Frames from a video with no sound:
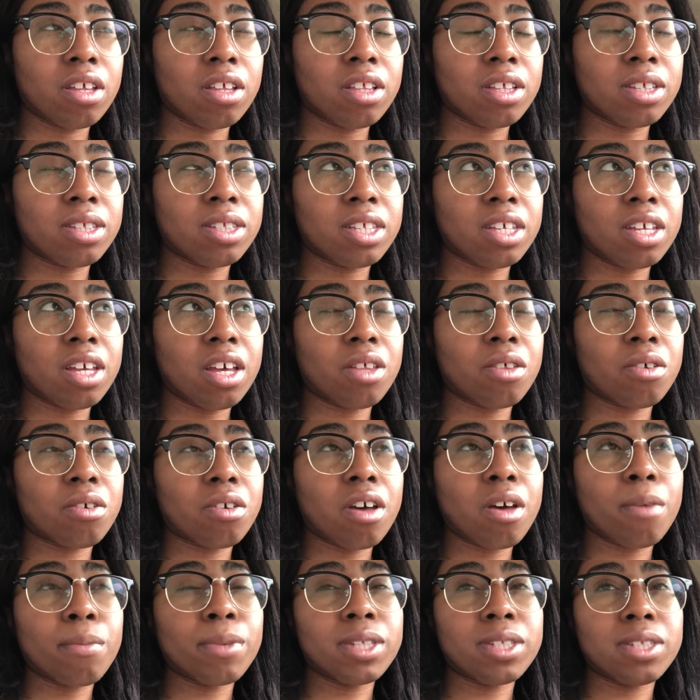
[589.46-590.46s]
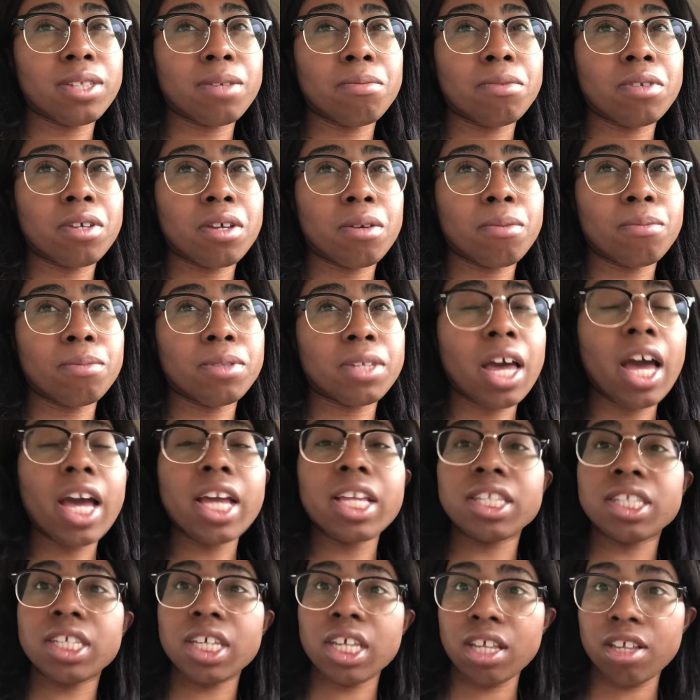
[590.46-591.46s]
Let's see, other common symptoms. I
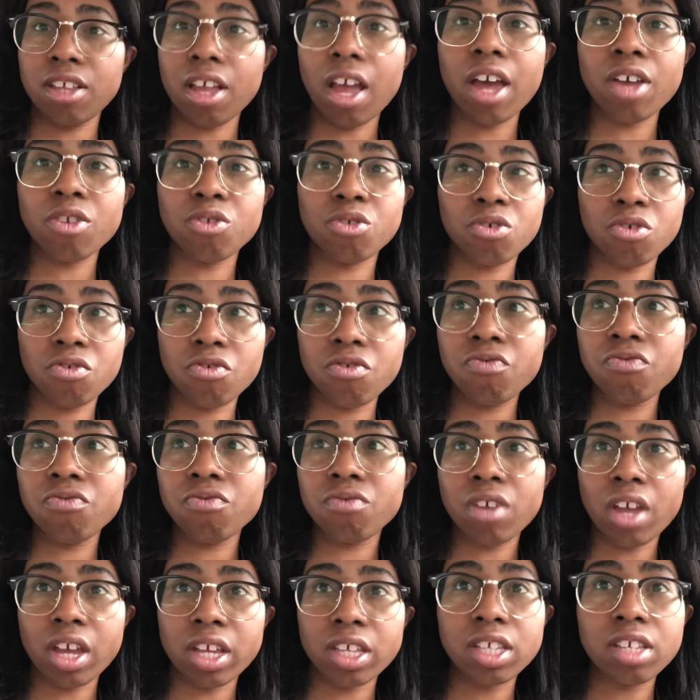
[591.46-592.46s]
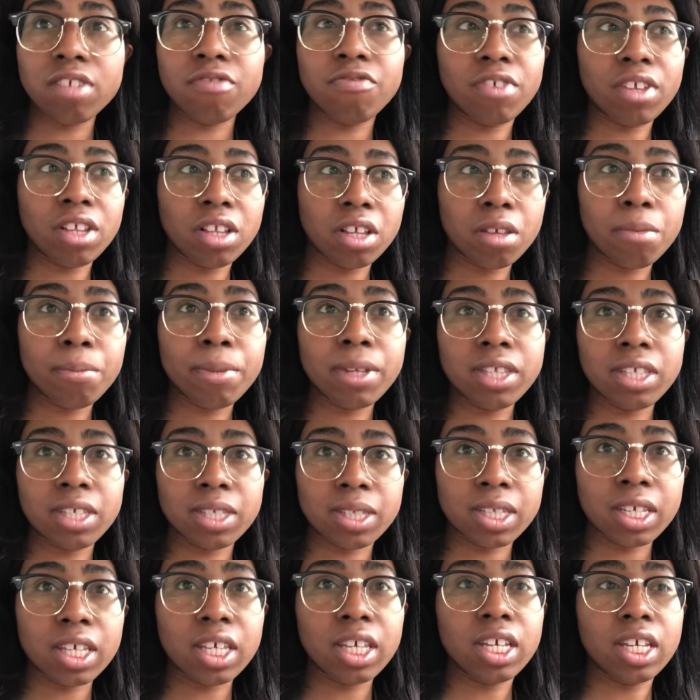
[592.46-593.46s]
did feel a little bit
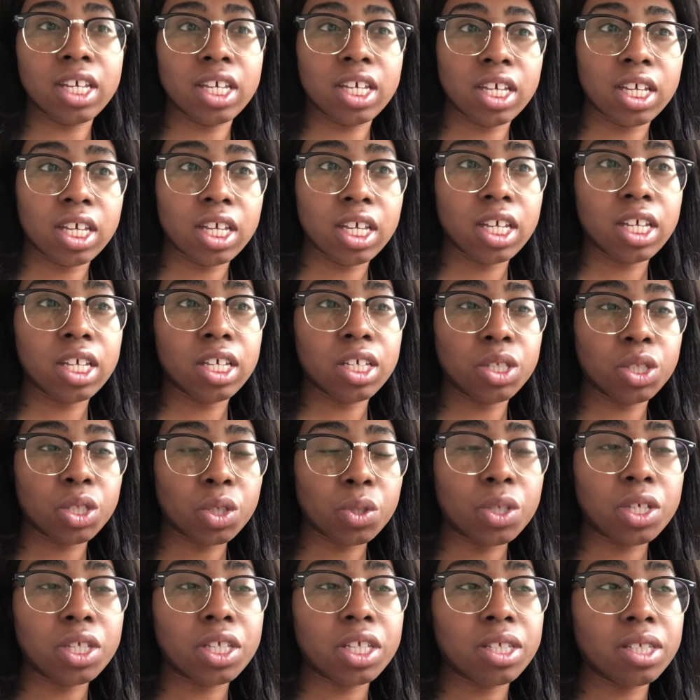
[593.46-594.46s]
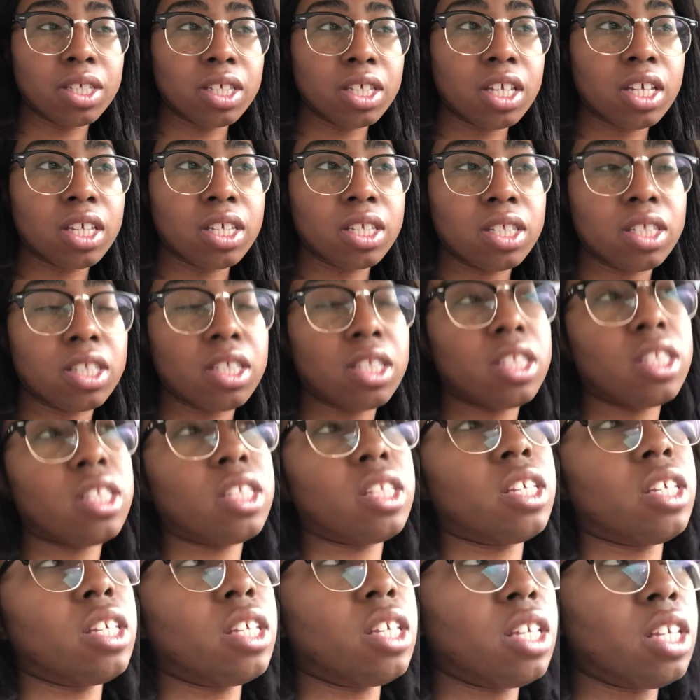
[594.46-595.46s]
dizzy. So the dizziness
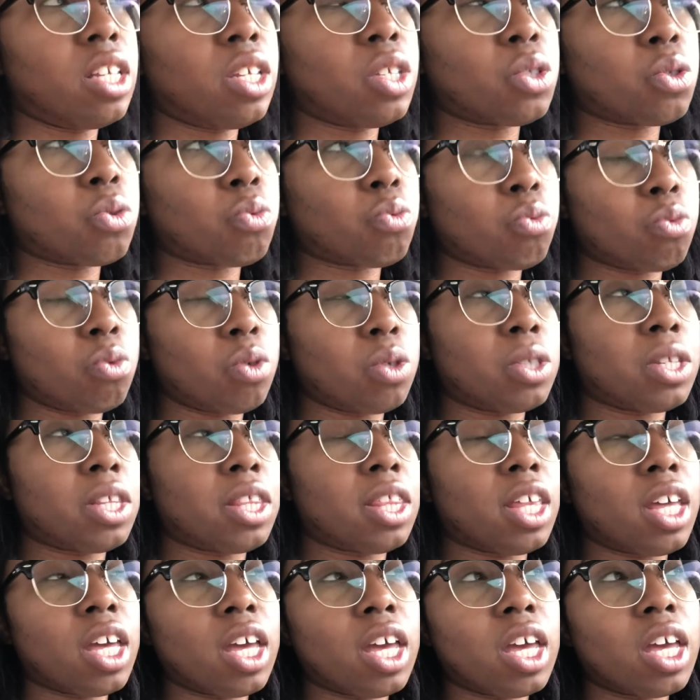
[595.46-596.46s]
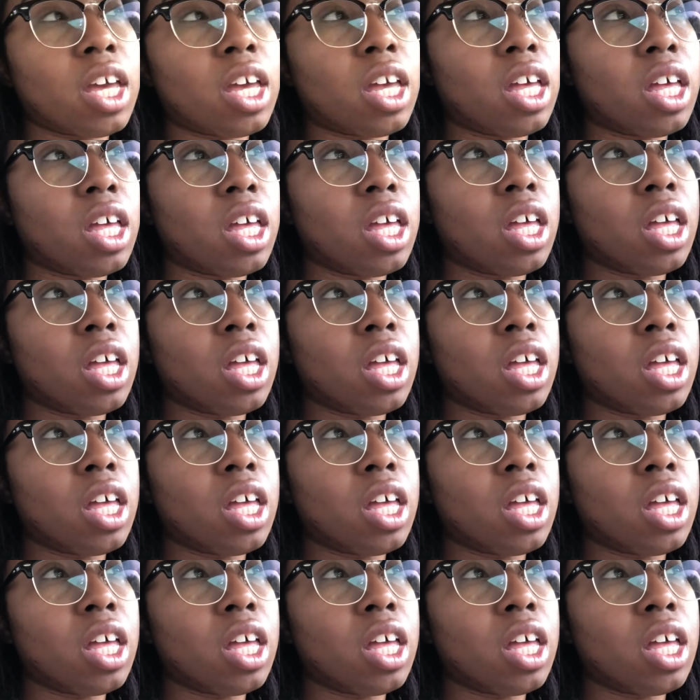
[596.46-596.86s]
is a thing.